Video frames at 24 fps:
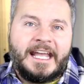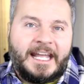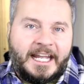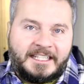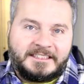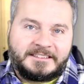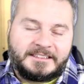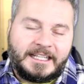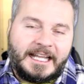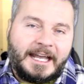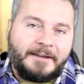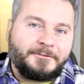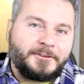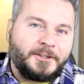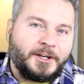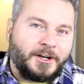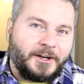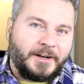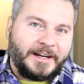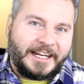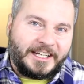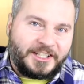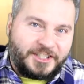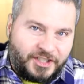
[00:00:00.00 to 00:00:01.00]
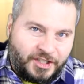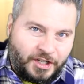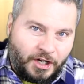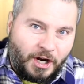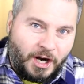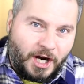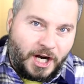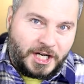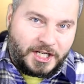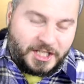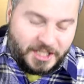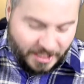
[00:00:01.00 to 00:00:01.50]
He's left her in
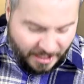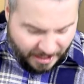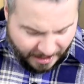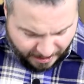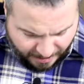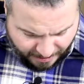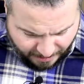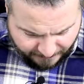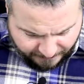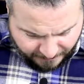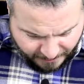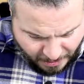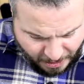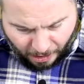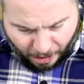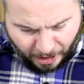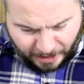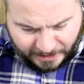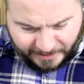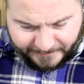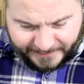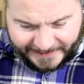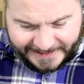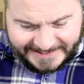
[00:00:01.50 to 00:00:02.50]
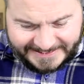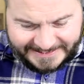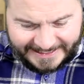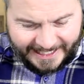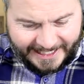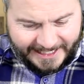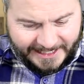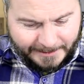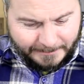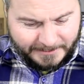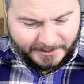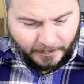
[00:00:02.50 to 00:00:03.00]
charge of all of his
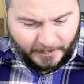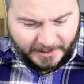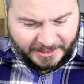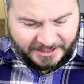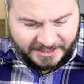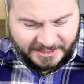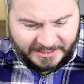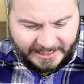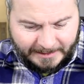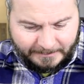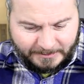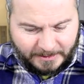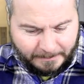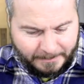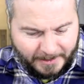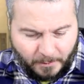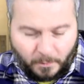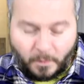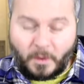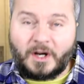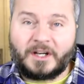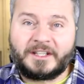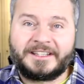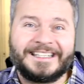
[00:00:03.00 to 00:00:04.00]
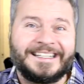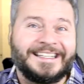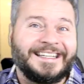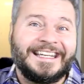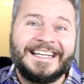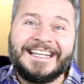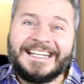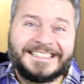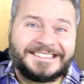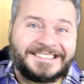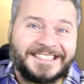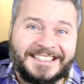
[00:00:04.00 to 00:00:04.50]
items, which seem to be worth
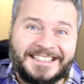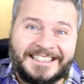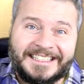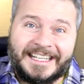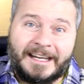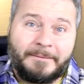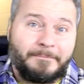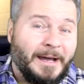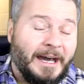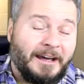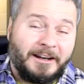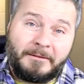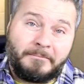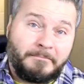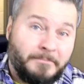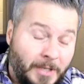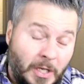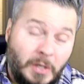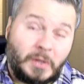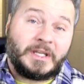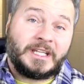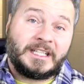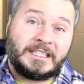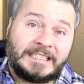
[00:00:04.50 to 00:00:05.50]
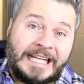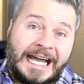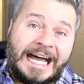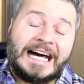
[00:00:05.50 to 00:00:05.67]
easily about a million